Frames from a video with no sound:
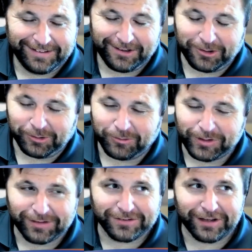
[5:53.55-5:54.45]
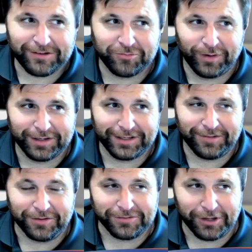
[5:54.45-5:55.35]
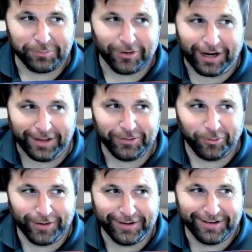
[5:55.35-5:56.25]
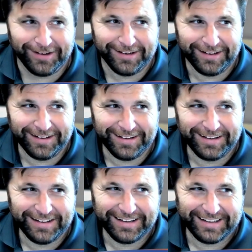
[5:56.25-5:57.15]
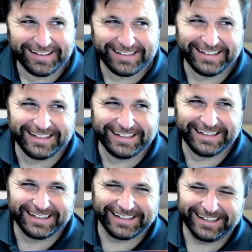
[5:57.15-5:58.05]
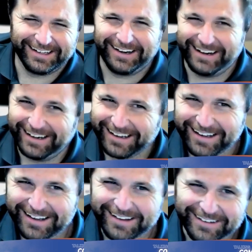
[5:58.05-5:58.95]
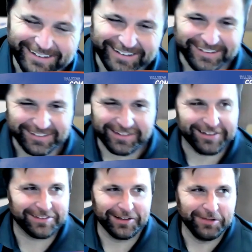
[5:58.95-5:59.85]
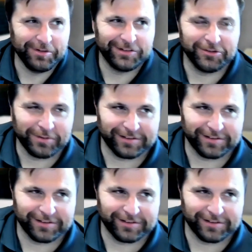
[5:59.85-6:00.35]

Oh, we can save money in the summer and the winter. Sir. All right. That's the limit to